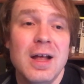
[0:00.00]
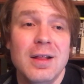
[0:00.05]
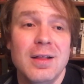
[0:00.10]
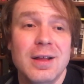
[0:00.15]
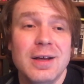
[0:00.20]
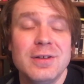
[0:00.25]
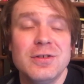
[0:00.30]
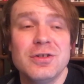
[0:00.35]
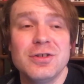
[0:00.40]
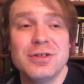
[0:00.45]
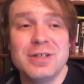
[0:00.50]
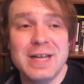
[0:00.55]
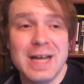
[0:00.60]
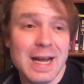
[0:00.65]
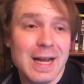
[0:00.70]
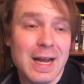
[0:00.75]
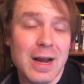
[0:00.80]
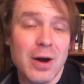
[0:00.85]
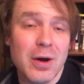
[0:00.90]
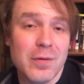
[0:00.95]
likes to
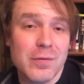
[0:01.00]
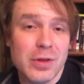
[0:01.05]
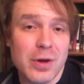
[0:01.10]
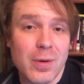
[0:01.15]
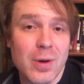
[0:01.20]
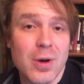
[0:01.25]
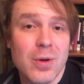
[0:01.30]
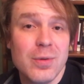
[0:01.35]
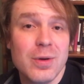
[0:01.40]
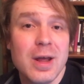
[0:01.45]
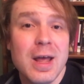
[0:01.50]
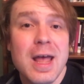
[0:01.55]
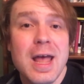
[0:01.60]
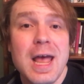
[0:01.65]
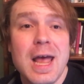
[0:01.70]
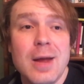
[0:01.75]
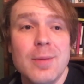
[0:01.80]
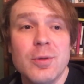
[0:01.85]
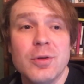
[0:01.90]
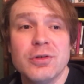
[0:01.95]
take care of their own
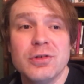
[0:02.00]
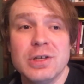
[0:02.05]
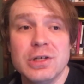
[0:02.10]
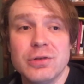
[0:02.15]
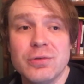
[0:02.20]
and mostly